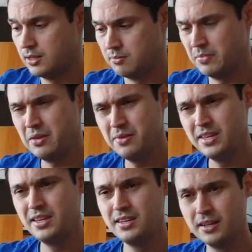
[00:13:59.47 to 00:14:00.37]

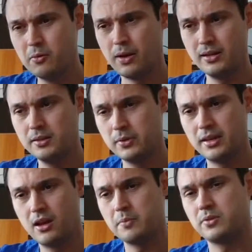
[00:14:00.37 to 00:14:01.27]
Maybe the quality when it
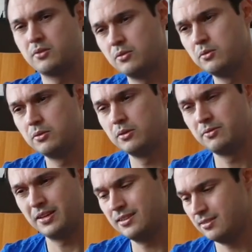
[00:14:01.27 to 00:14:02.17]
comes to if
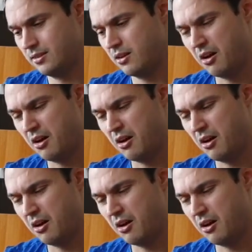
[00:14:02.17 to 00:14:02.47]
it is